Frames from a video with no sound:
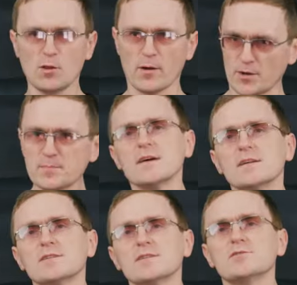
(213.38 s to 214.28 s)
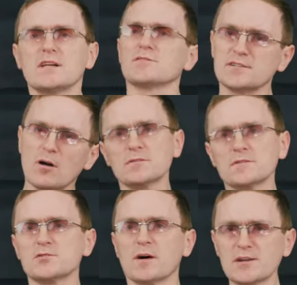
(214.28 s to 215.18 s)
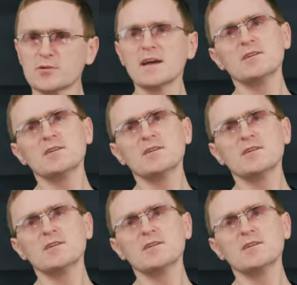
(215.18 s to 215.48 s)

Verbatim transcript: the link to a YouTube video and press